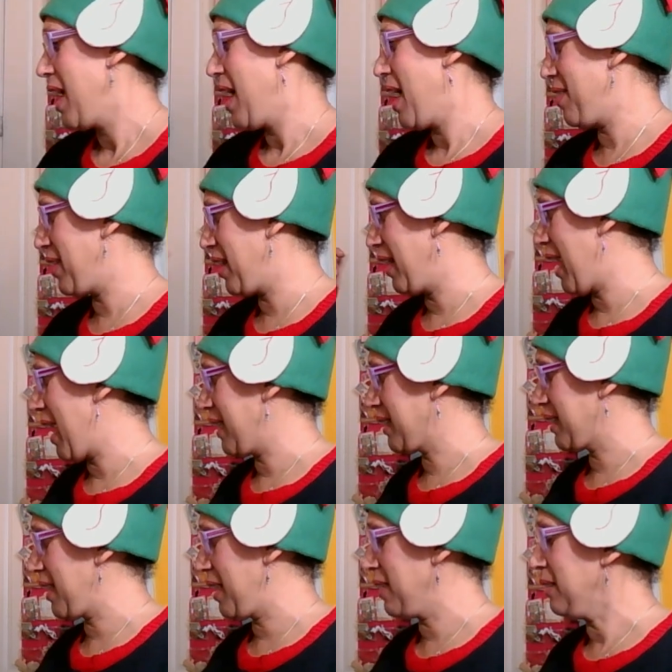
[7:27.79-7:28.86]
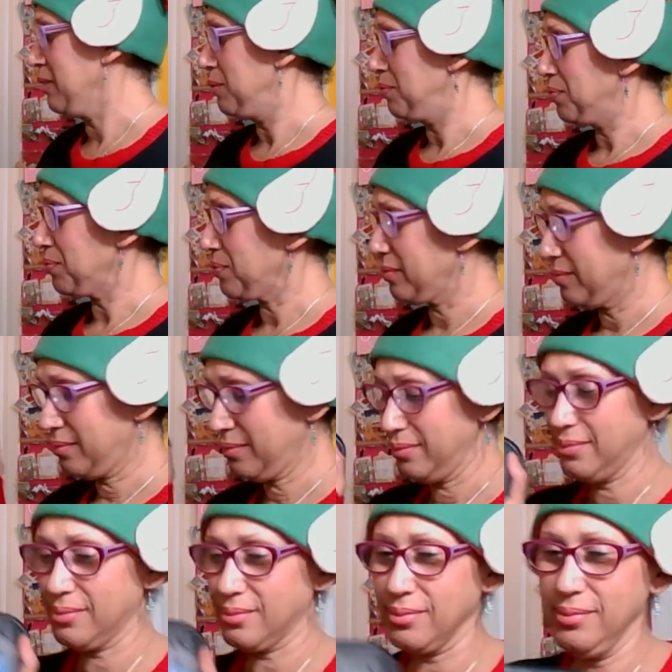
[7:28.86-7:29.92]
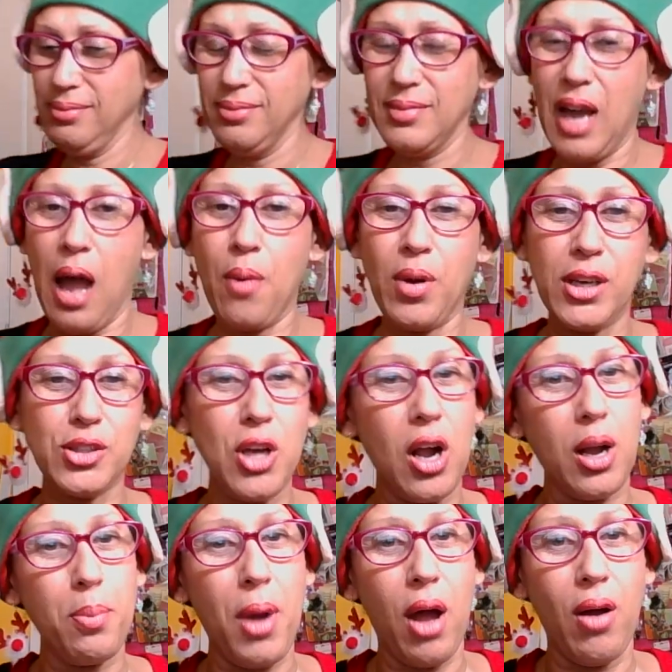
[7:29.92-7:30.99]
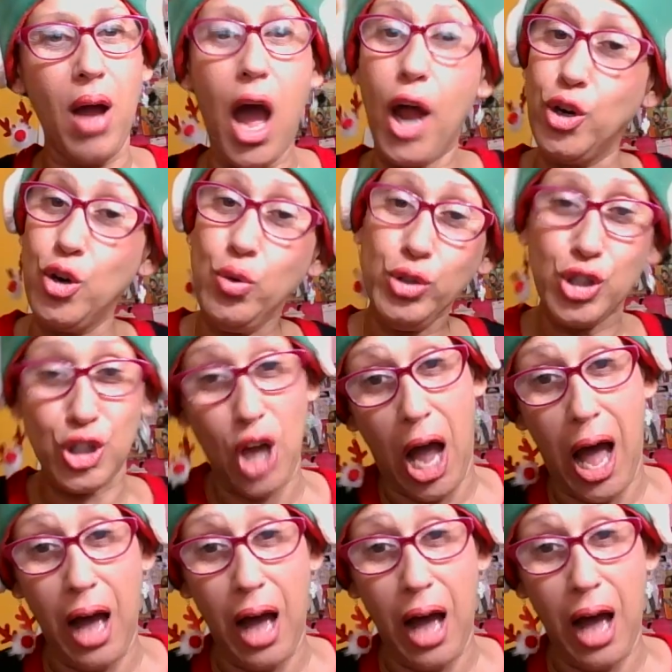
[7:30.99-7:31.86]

And the last thing, I want to talk about Anuschka.